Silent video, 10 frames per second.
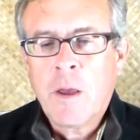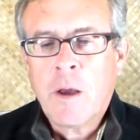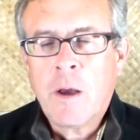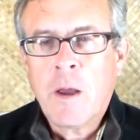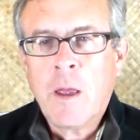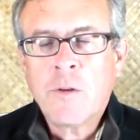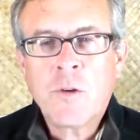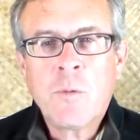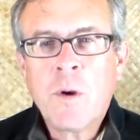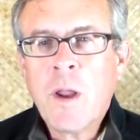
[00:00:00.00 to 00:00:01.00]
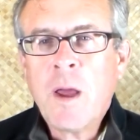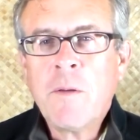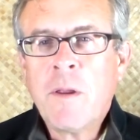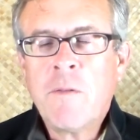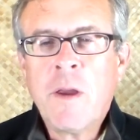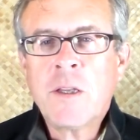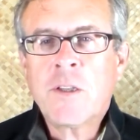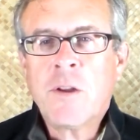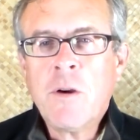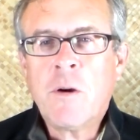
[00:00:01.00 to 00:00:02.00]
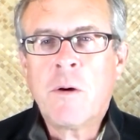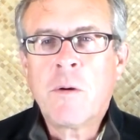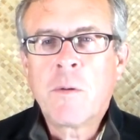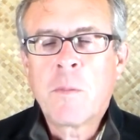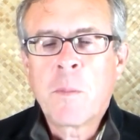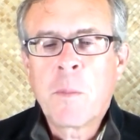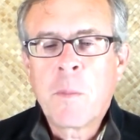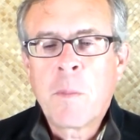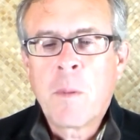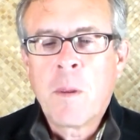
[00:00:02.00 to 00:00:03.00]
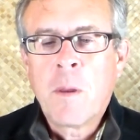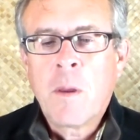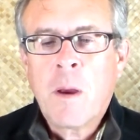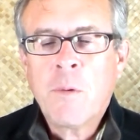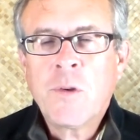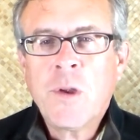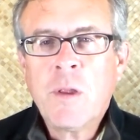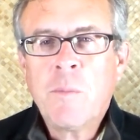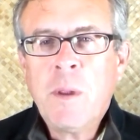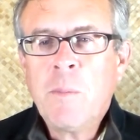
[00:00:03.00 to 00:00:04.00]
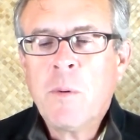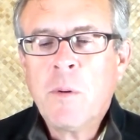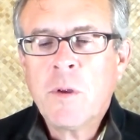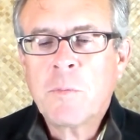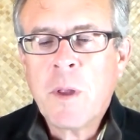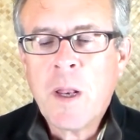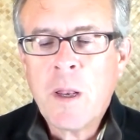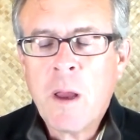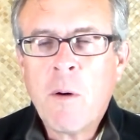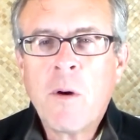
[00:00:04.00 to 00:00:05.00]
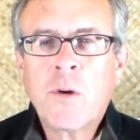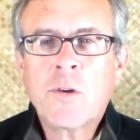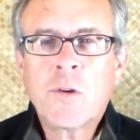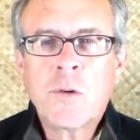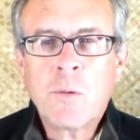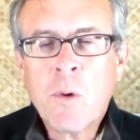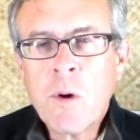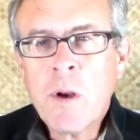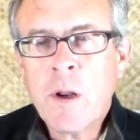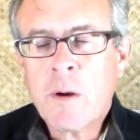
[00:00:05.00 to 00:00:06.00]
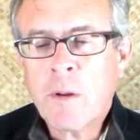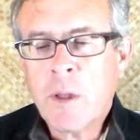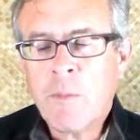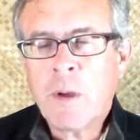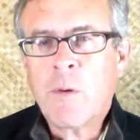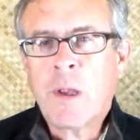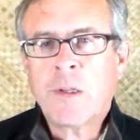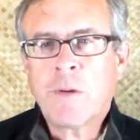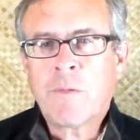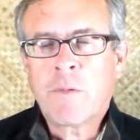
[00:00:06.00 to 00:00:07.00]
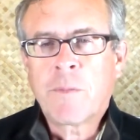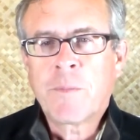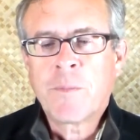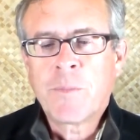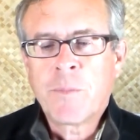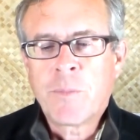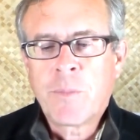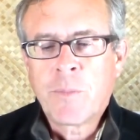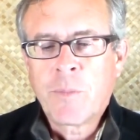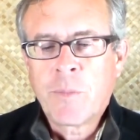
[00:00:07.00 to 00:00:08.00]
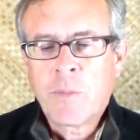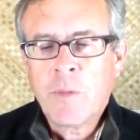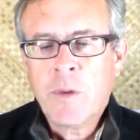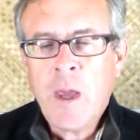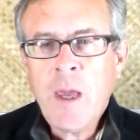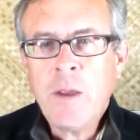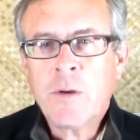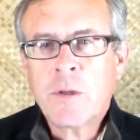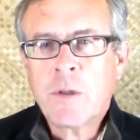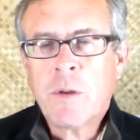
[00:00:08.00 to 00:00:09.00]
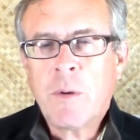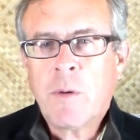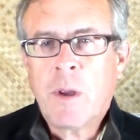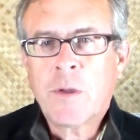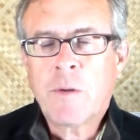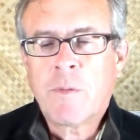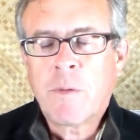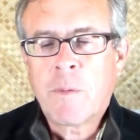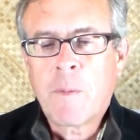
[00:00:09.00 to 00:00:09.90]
Uh, and so we're not advanced at all. I would say the people on this planet now are extraordinarily regressive, dangerously regressive.